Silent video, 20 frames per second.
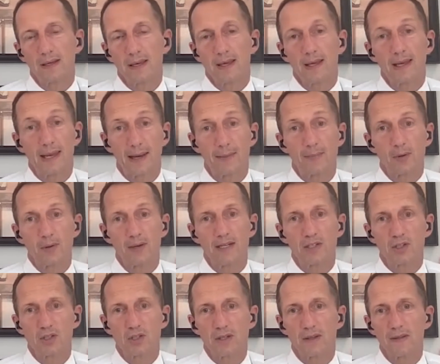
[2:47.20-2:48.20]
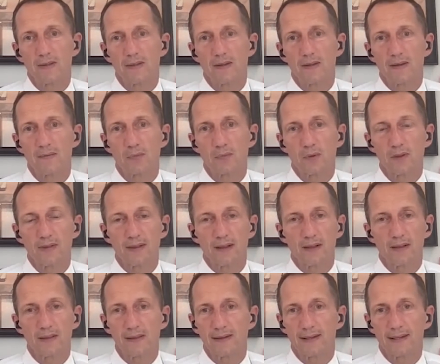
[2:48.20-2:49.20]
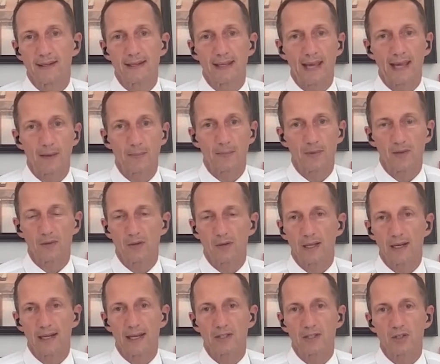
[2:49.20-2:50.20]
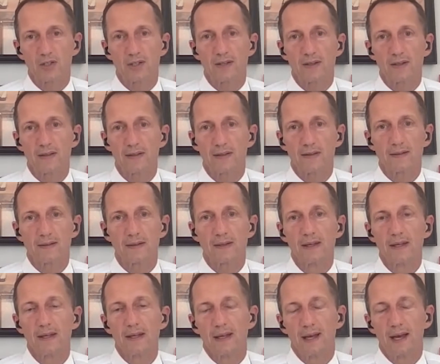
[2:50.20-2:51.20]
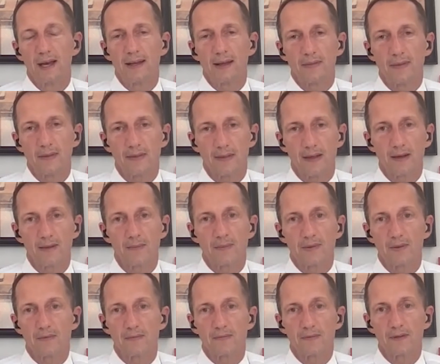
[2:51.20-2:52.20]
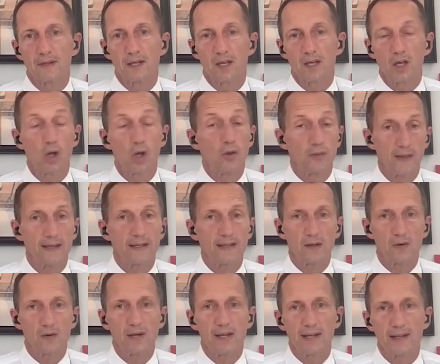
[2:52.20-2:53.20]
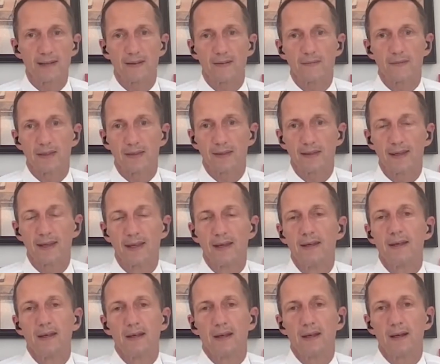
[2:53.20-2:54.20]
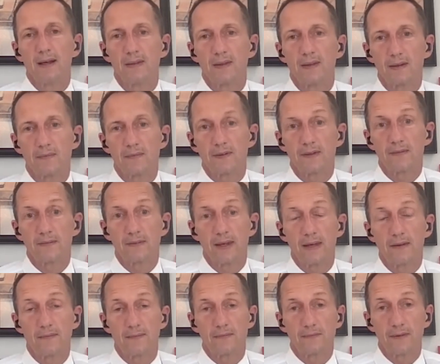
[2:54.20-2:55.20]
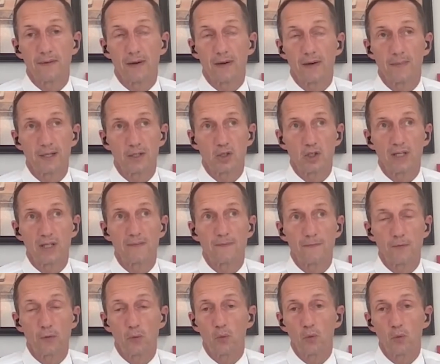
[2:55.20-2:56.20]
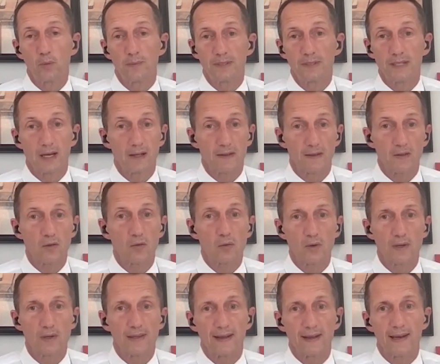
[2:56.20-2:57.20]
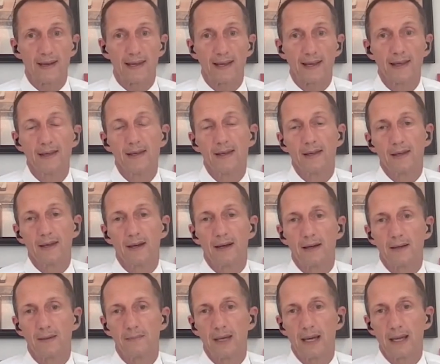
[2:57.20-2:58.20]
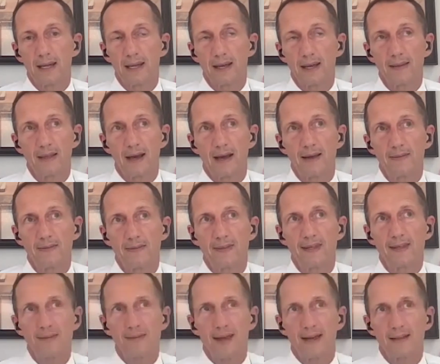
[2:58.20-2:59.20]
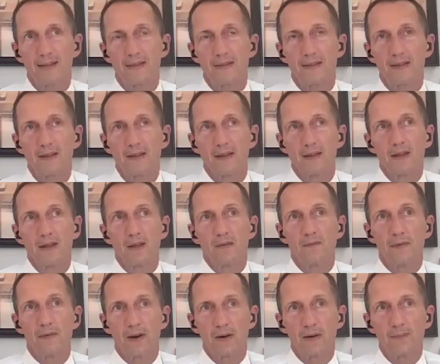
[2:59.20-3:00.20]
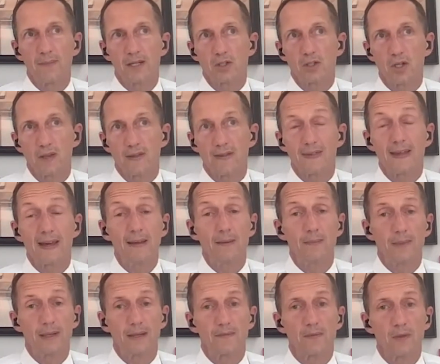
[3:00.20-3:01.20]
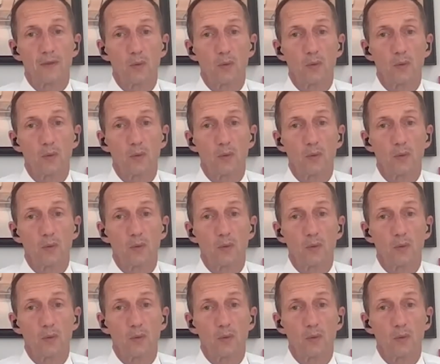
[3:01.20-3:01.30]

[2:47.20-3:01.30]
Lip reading: collaborations that have resulted in capsule collections and other types of content creativity that have very much informed our storytelling. And I think that's very much a statement of